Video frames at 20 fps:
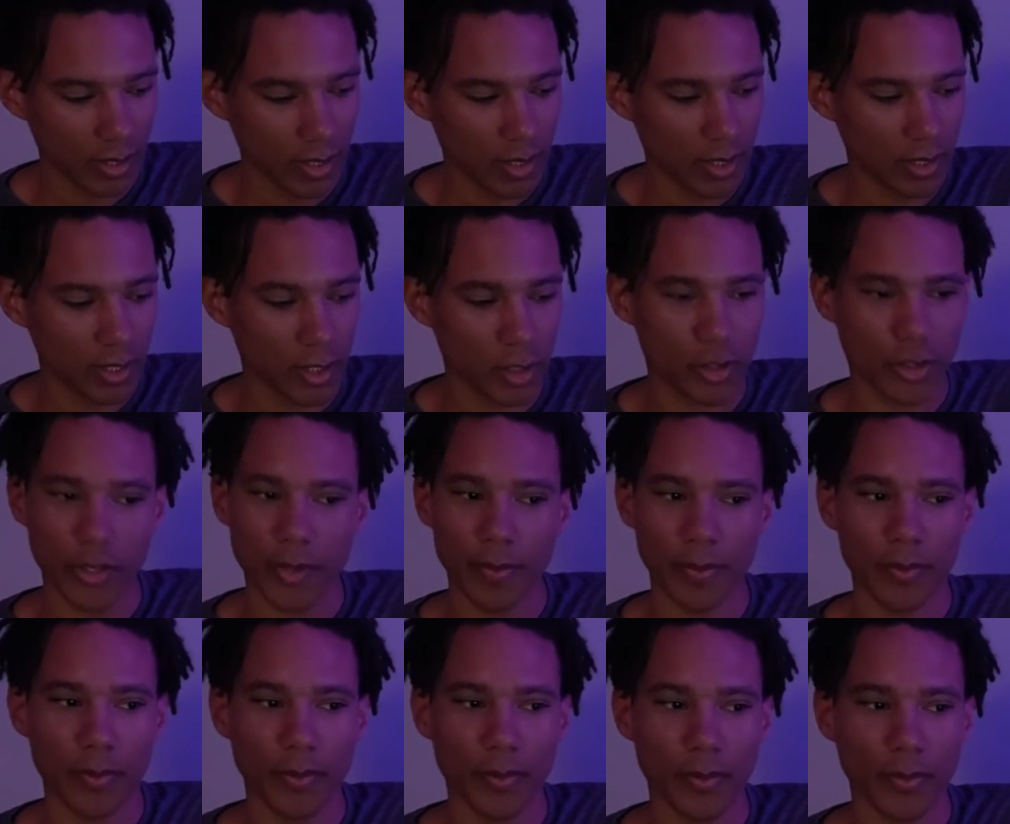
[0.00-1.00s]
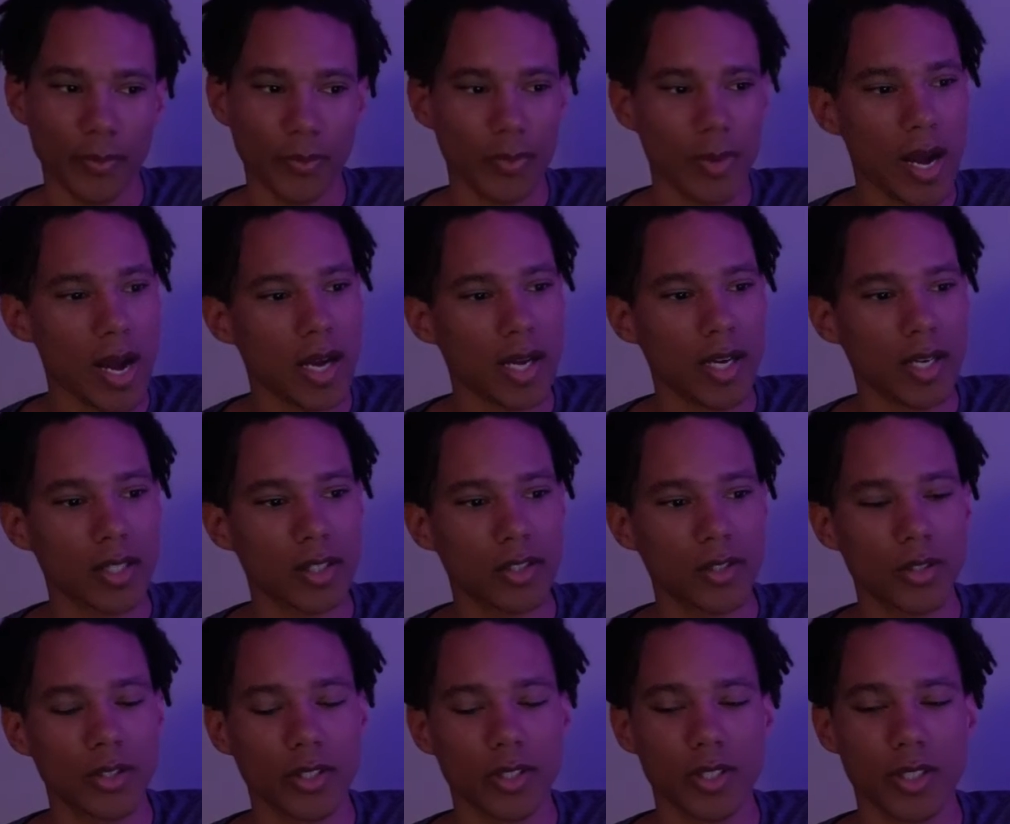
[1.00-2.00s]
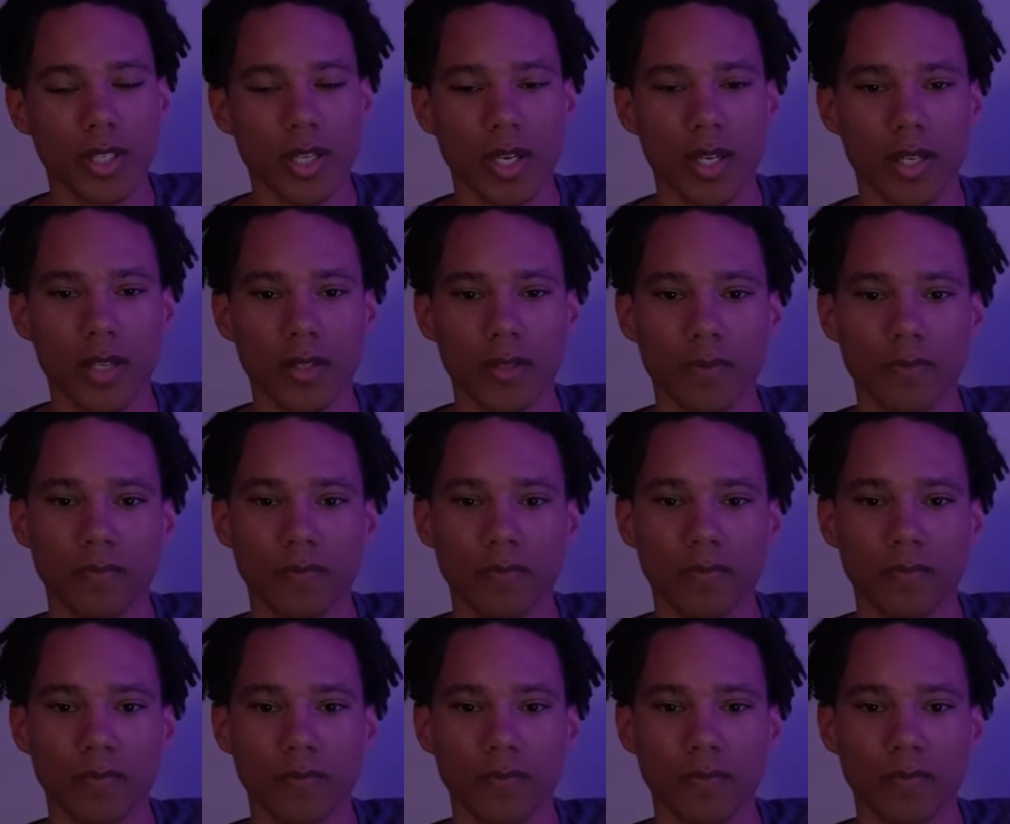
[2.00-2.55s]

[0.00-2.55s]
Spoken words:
this trip, I guess you could say,